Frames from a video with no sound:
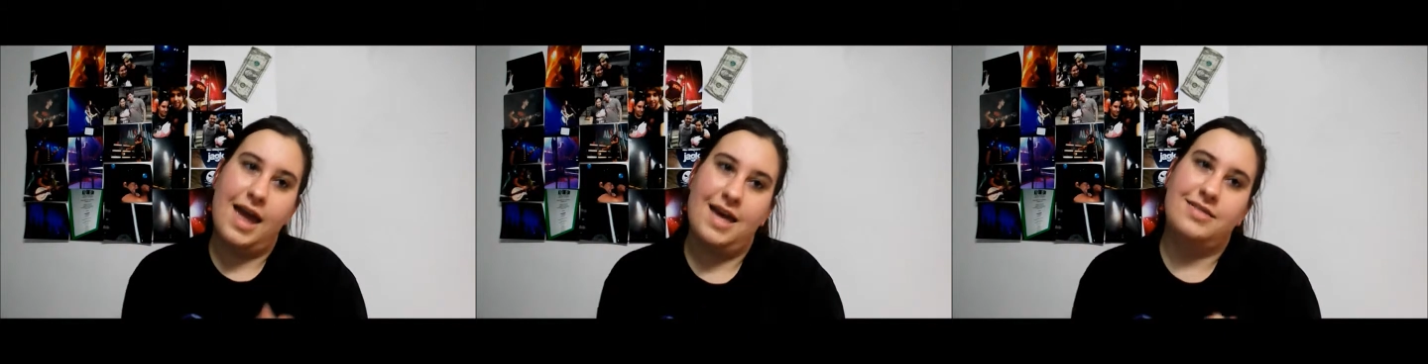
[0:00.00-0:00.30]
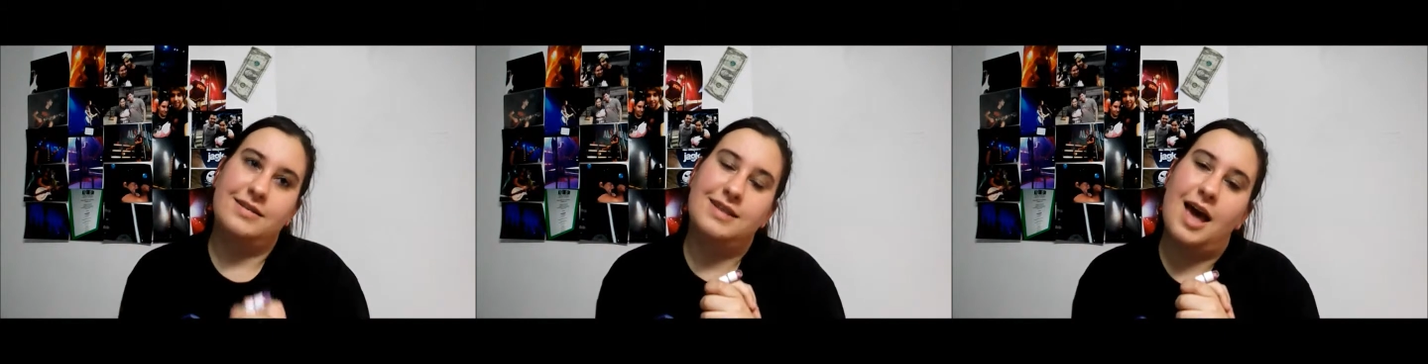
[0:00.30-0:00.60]
had
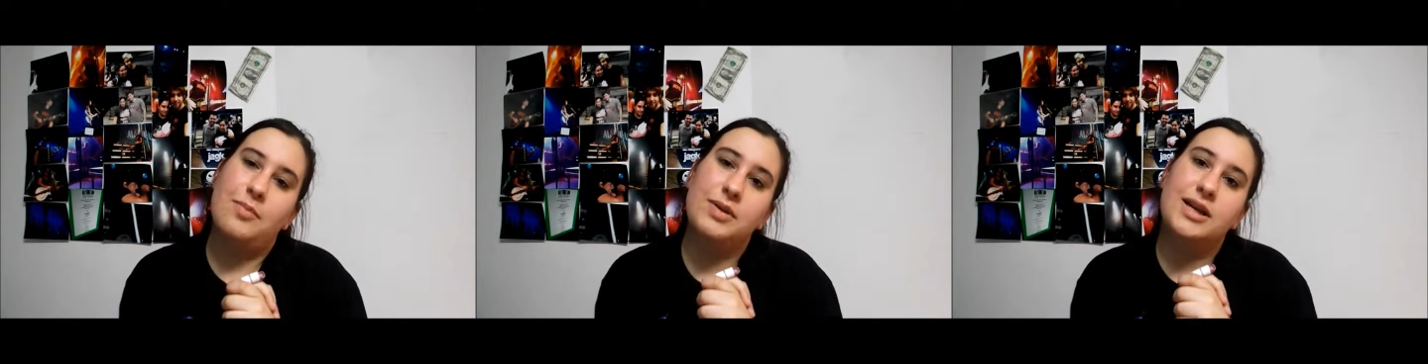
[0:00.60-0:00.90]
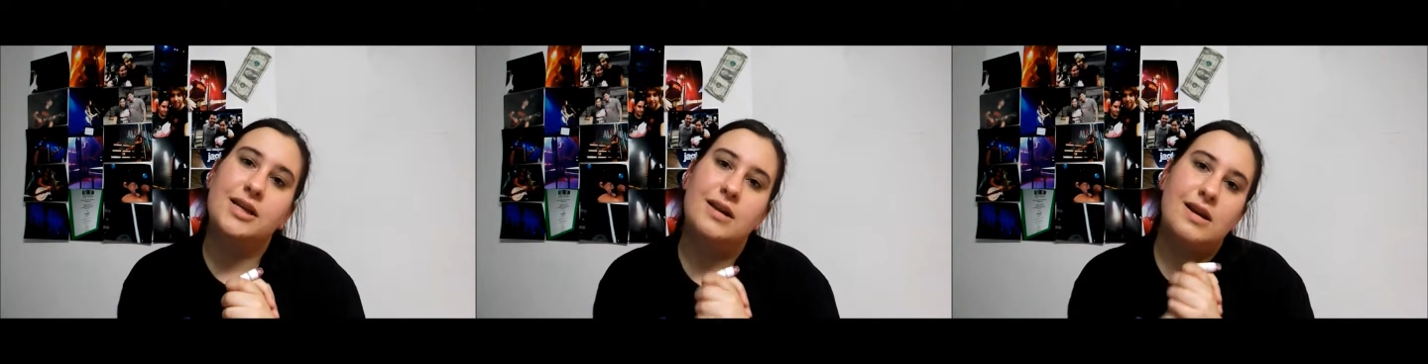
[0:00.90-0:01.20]
this
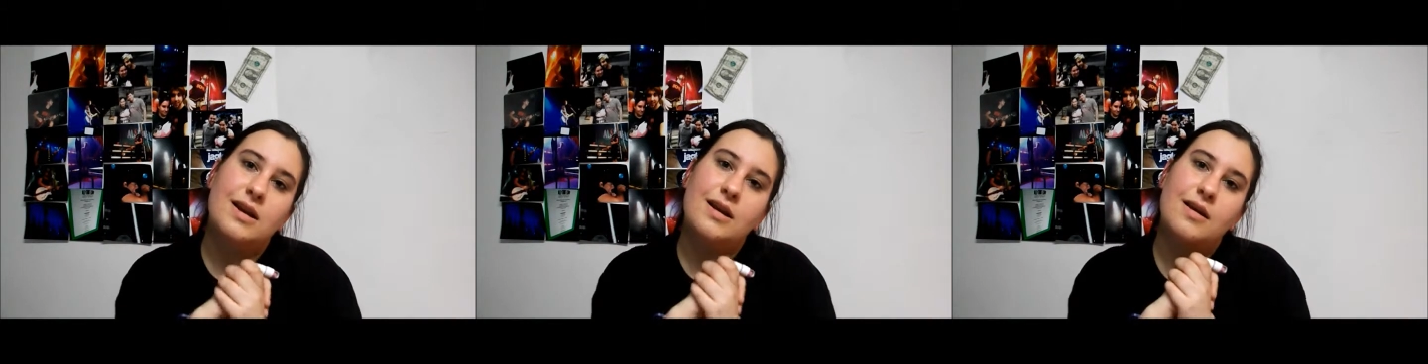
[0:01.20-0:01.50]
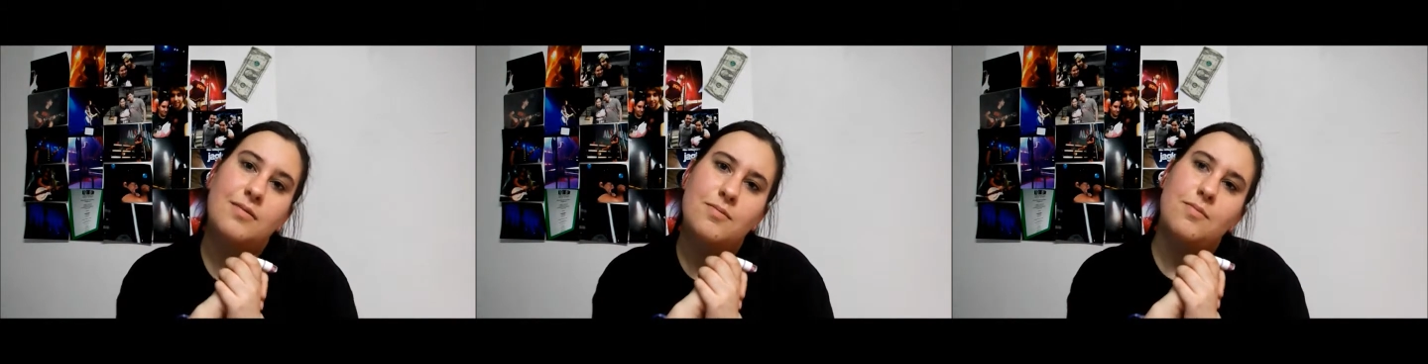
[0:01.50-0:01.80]
happen
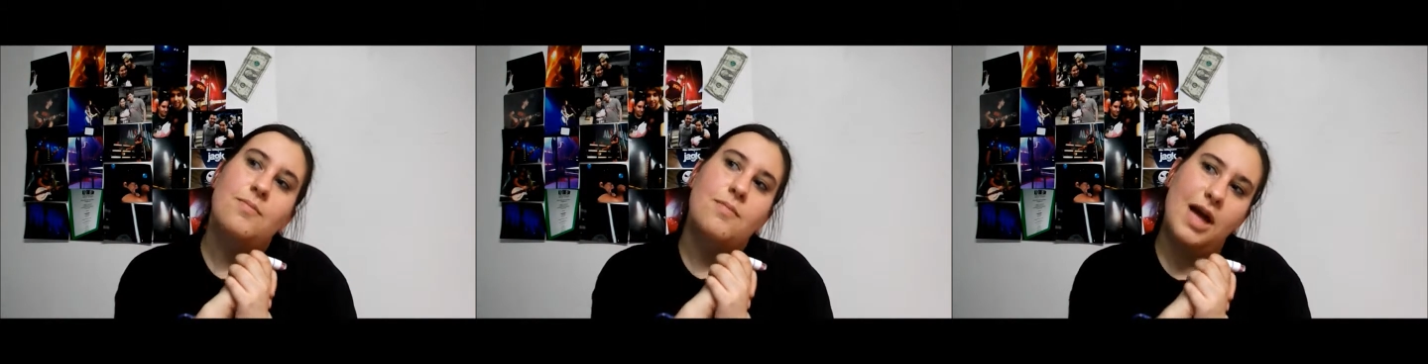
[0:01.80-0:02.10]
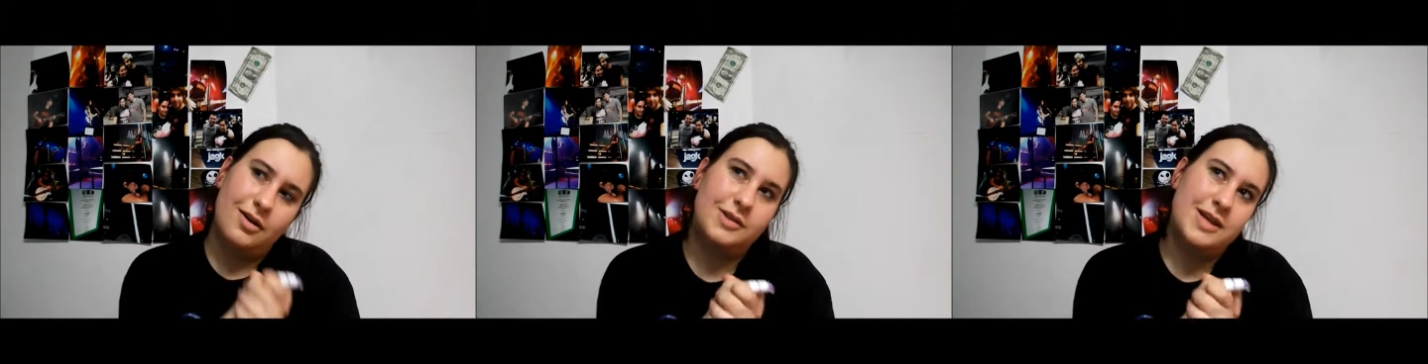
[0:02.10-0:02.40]

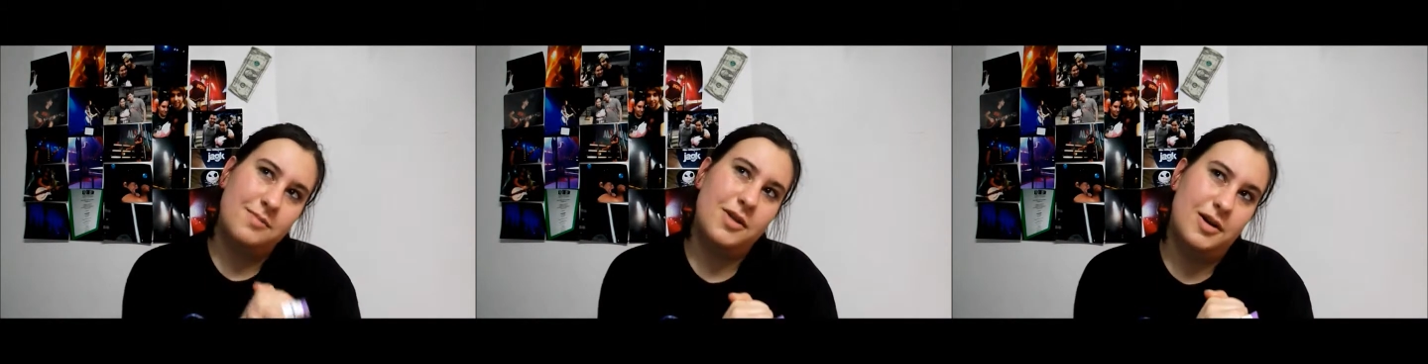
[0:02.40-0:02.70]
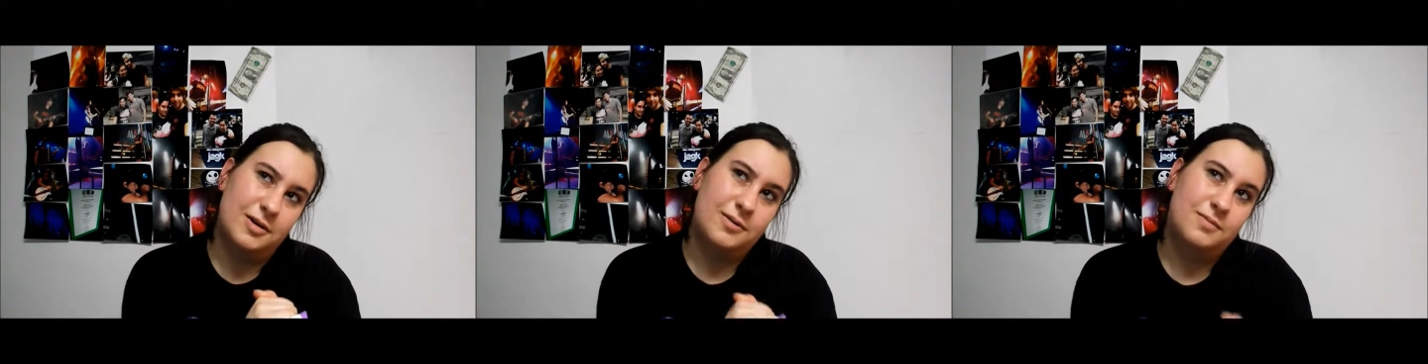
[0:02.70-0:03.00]
at All Time
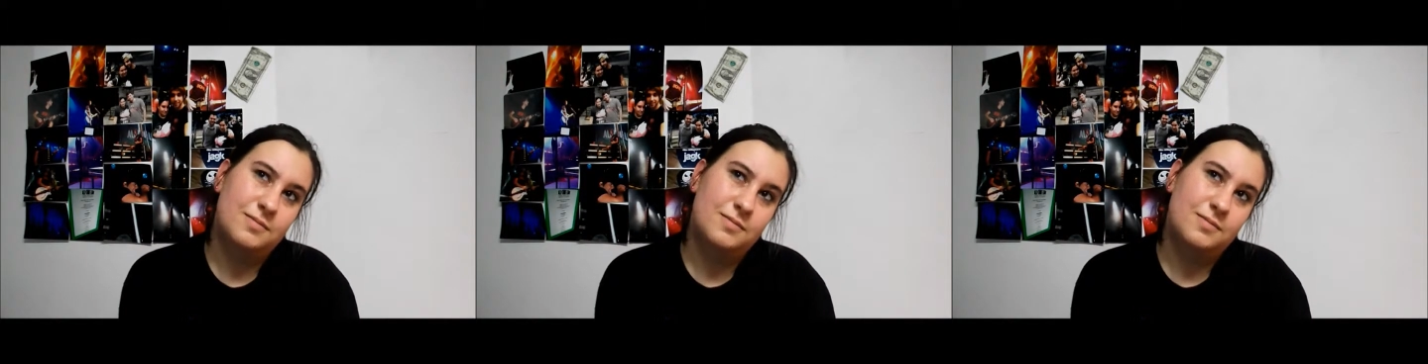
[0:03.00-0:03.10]
Low.